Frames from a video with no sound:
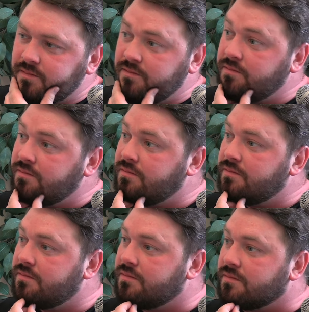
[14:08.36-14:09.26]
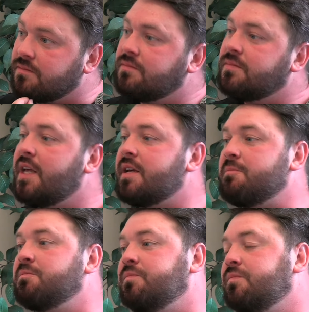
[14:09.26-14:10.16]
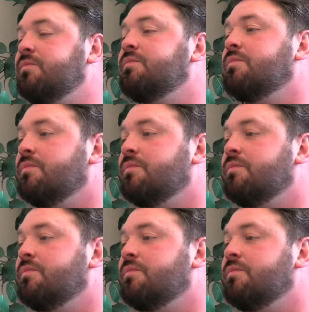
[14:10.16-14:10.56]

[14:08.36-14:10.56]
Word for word: grow mm. from it. Mm. So yeah. you know,